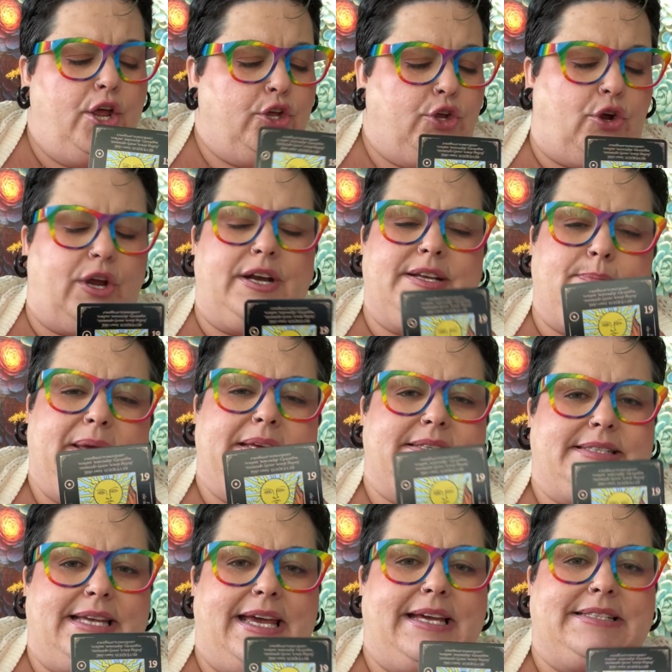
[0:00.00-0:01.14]
You're going to be
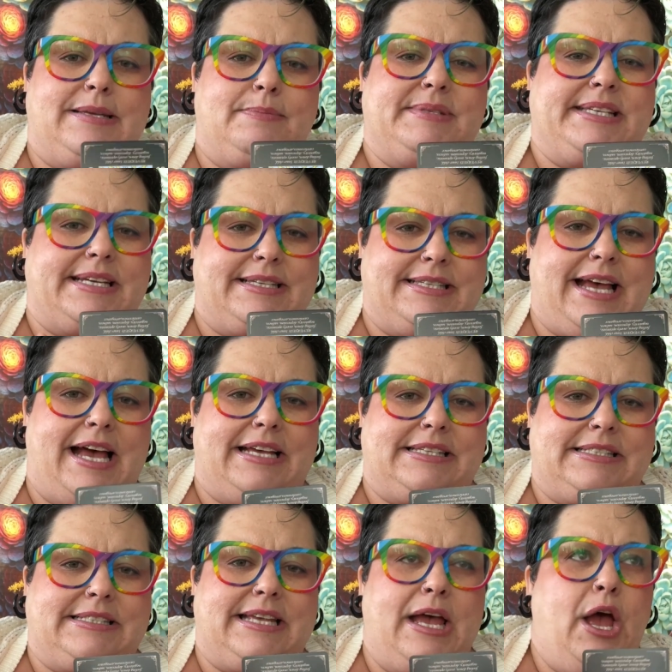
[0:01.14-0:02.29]
seeing some success
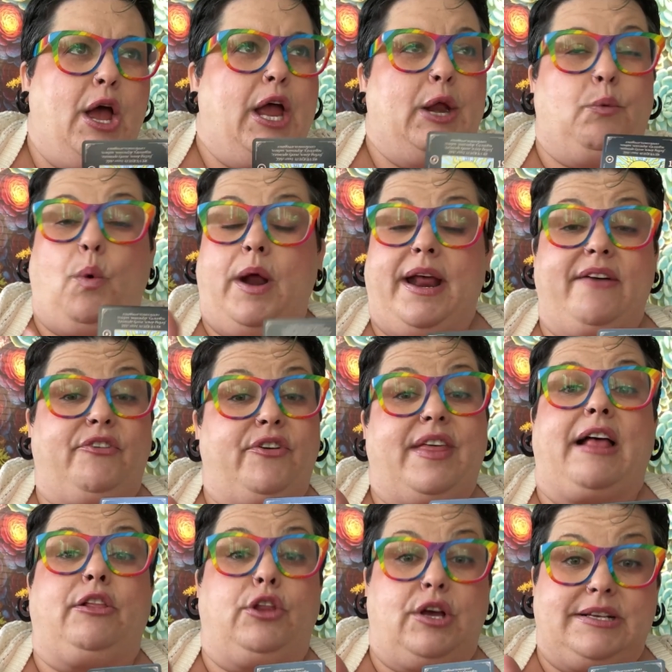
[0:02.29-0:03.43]
in whatever
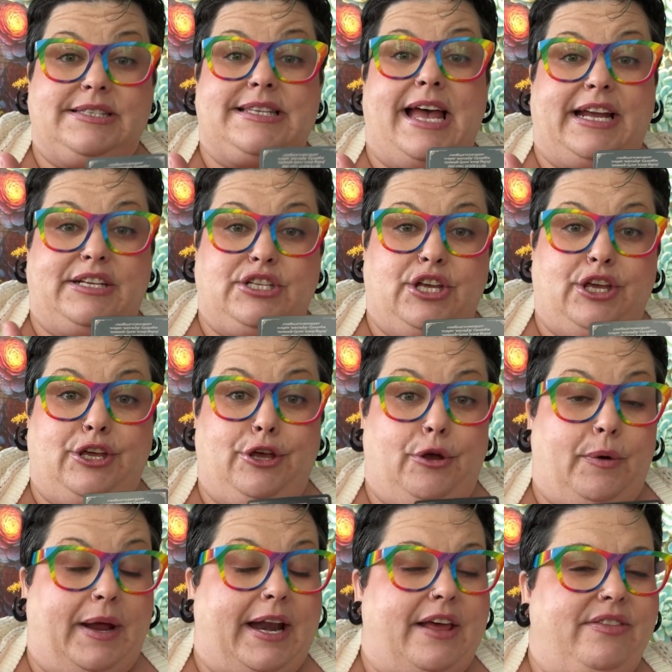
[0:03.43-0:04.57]
that looks like to you.
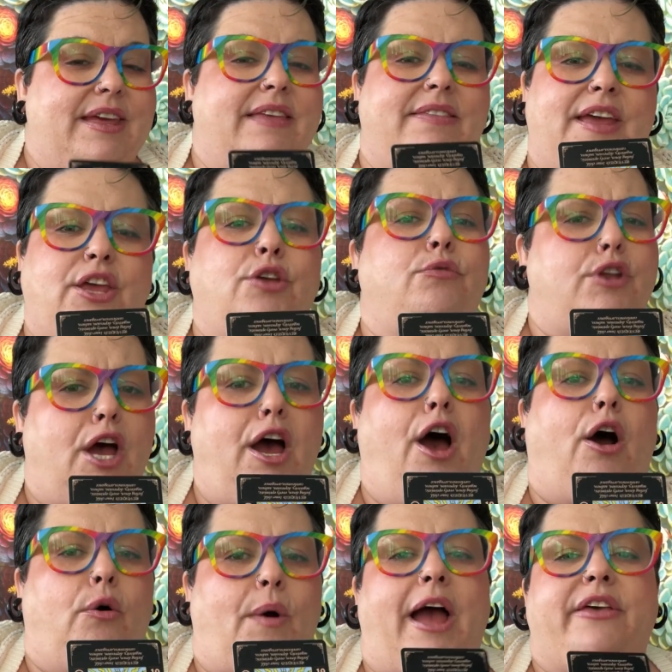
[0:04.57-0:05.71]
And I think that you
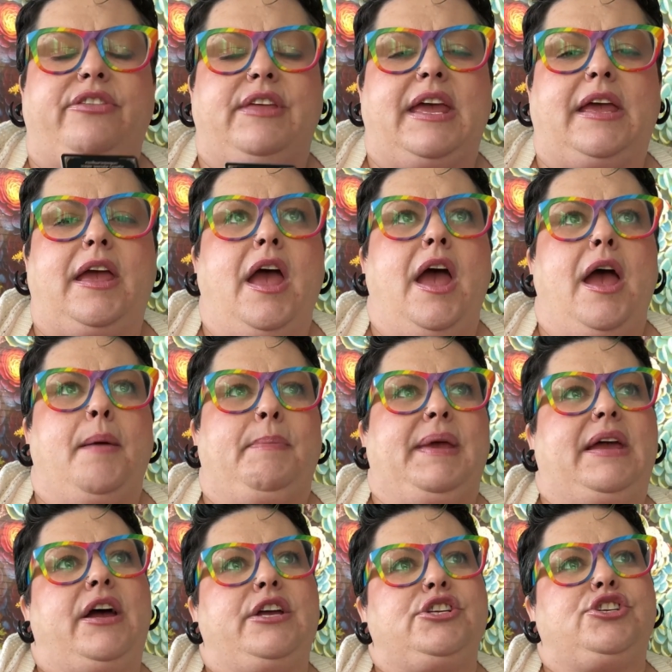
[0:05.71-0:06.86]
know. I think
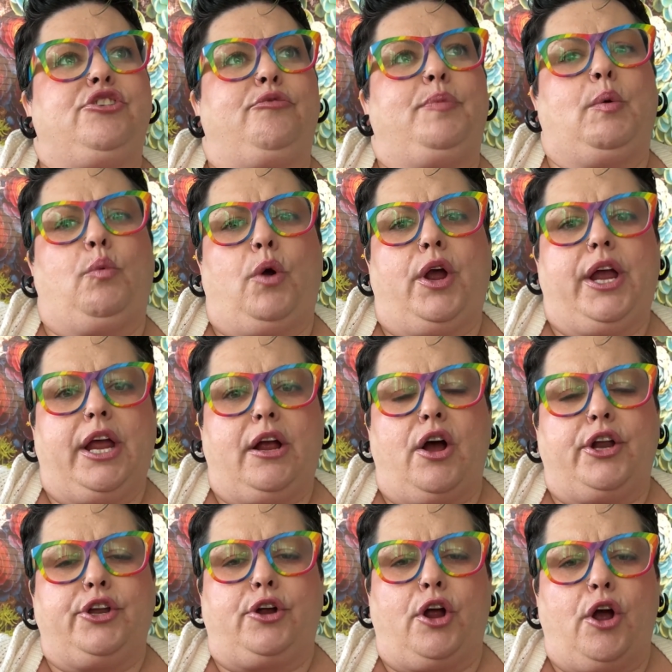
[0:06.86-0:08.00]
because you've been working
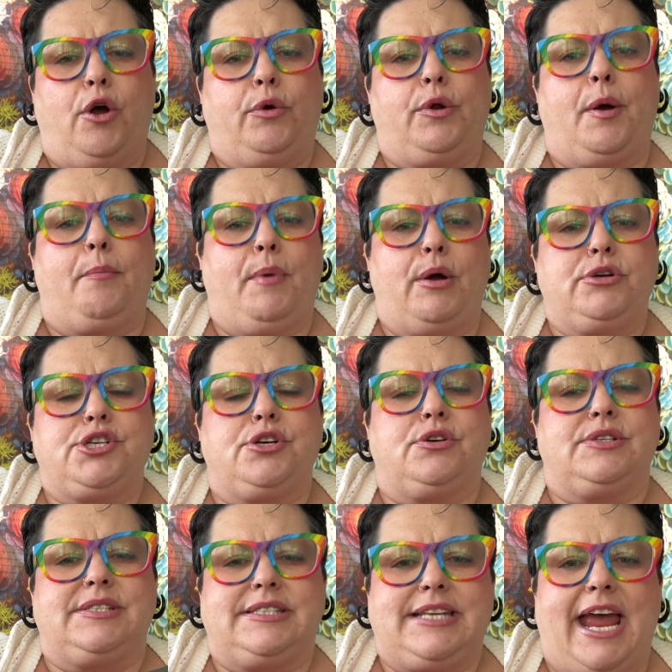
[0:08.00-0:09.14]
on your own emotional
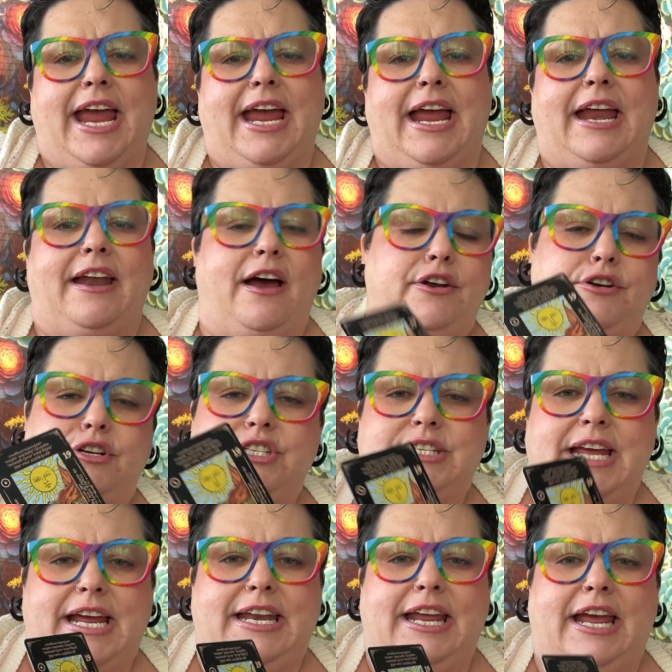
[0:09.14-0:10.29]
state and
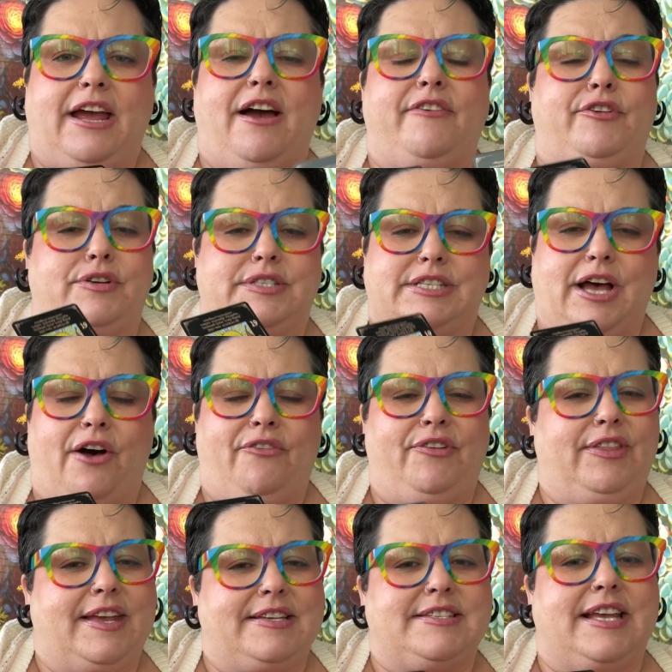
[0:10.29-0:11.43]
understanding of yourself
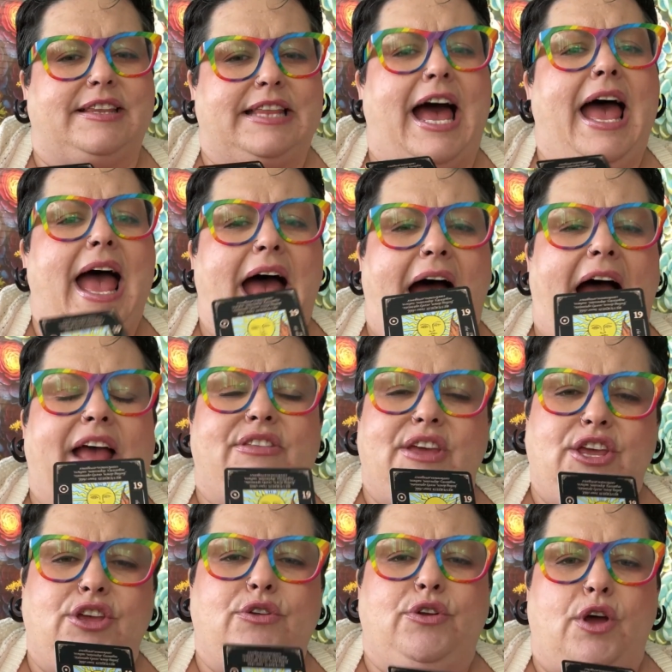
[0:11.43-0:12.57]
and things like that, I
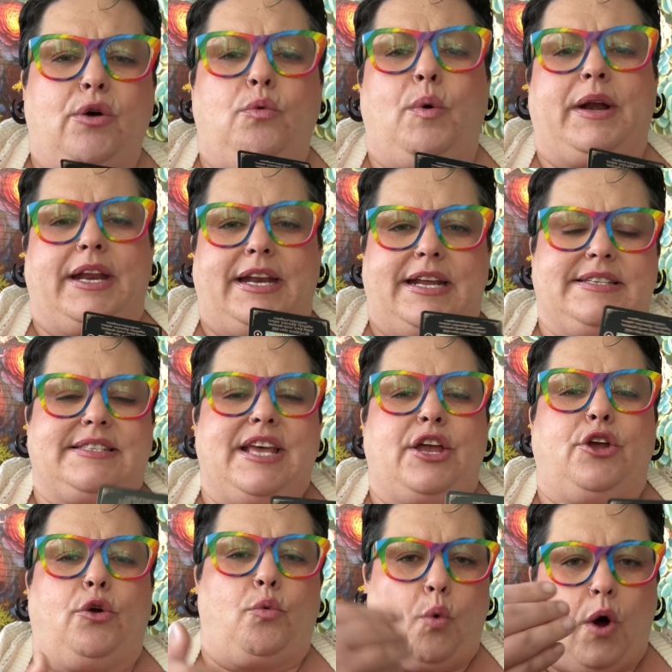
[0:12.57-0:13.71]
think you know what it is that
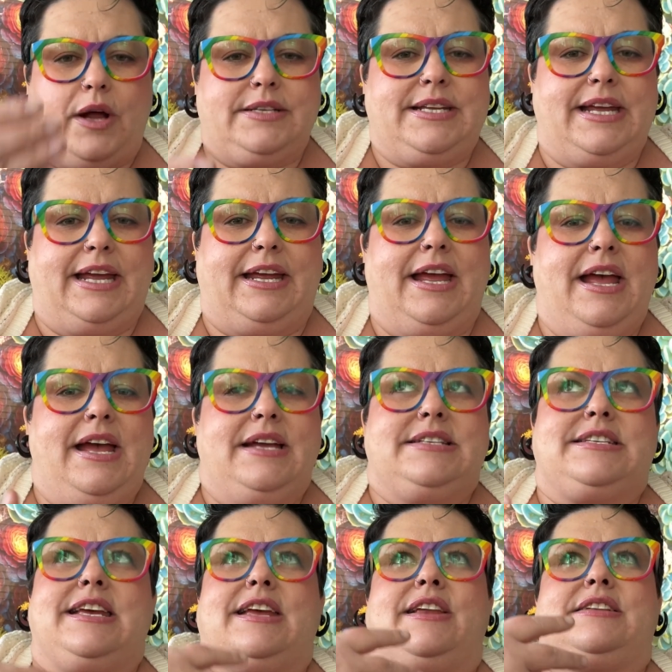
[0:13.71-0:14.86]
you're wanting
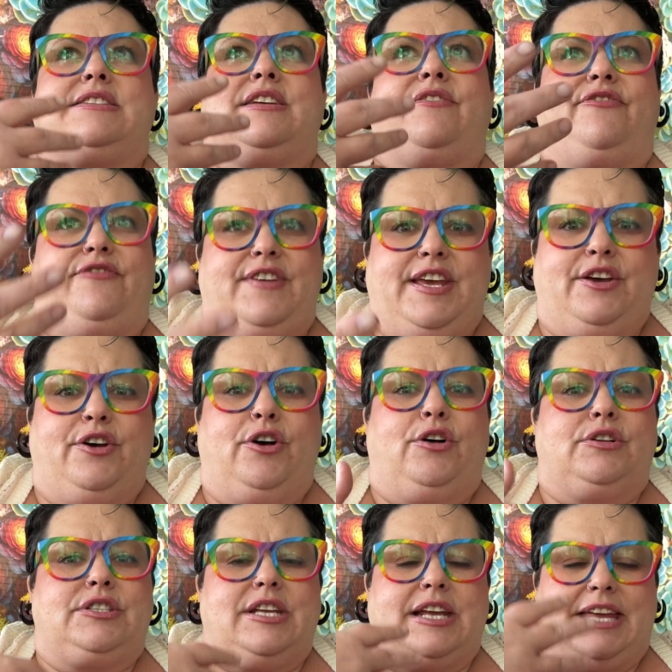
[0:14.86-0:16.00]
to to
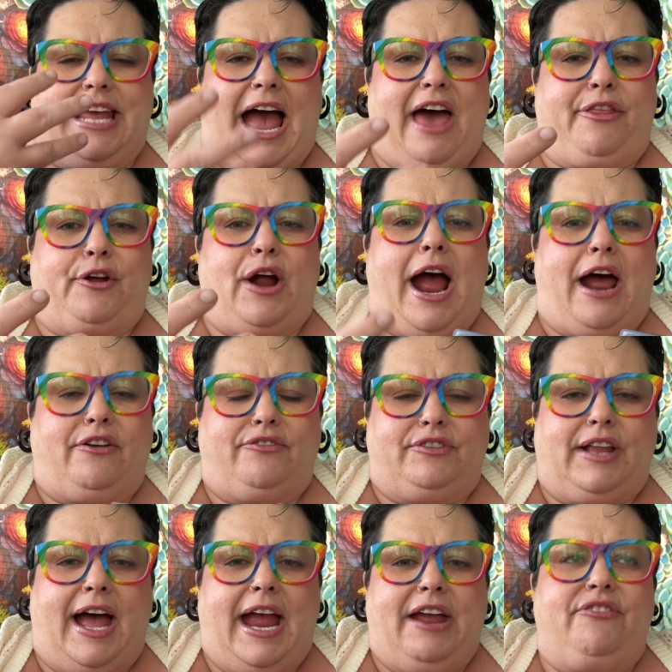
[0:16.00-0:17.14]
feel, to gather out of
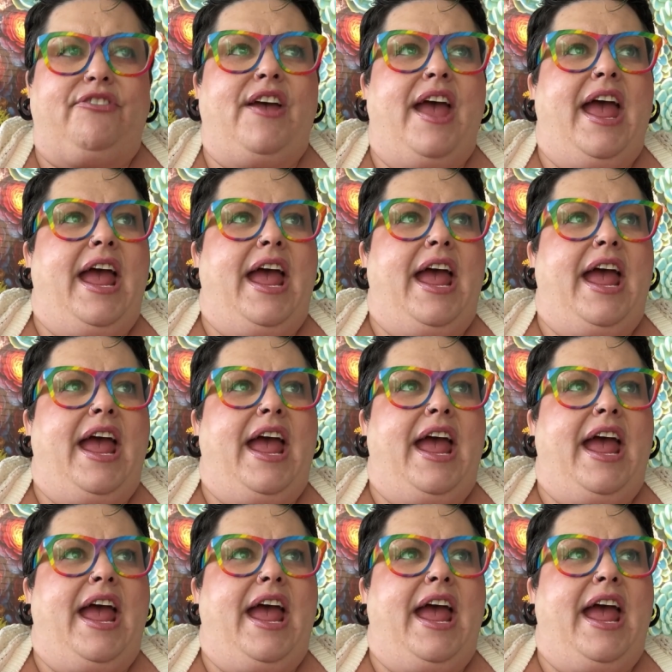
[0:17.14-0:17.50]
life.